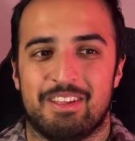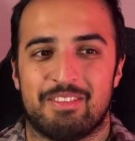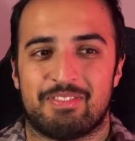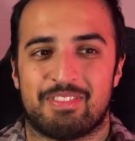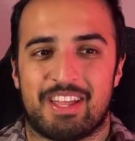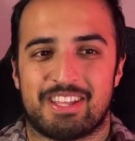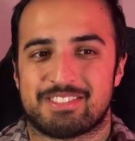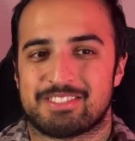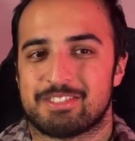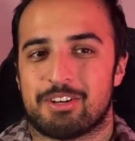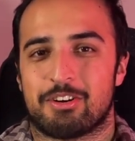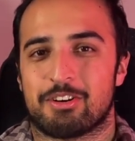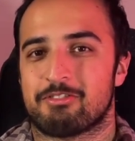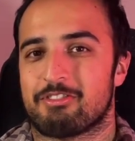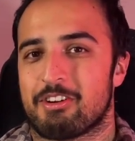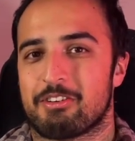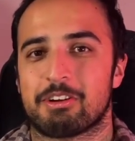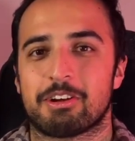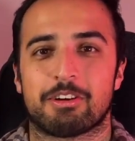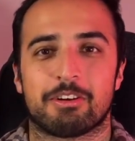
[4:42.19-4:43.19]
that's not a
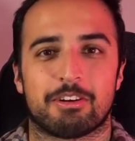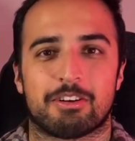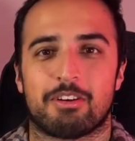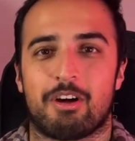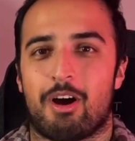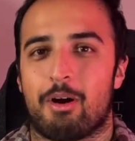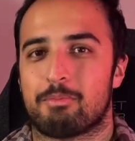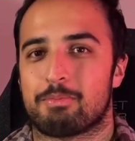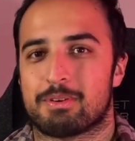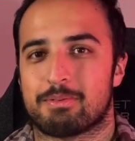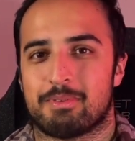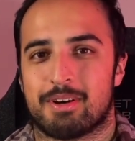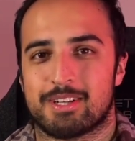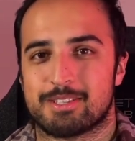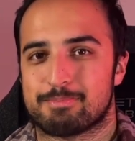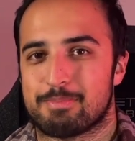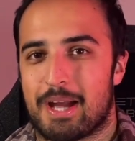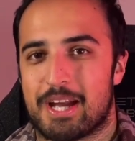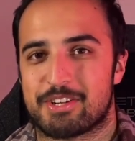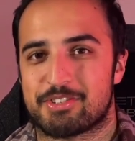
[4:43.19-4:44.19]
very good optimized
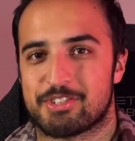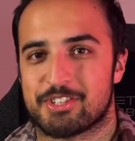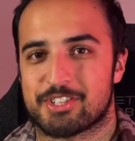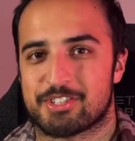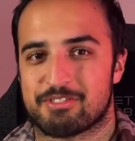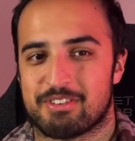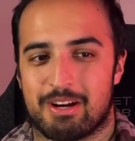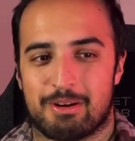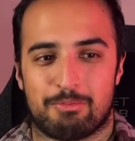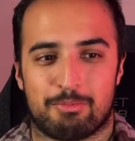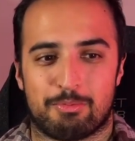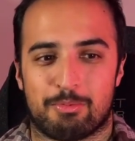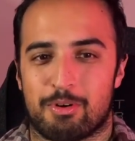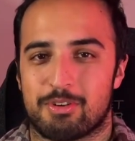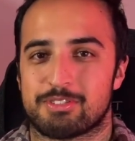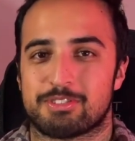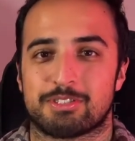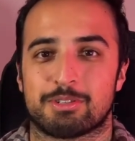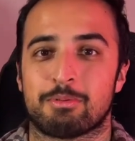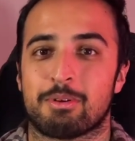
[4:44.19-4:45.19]
battery strap
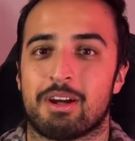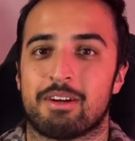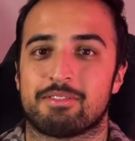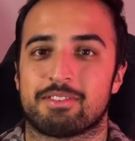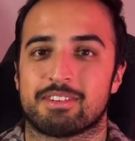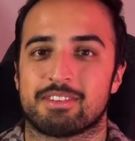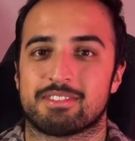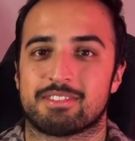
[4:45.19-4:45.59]
whatsoever.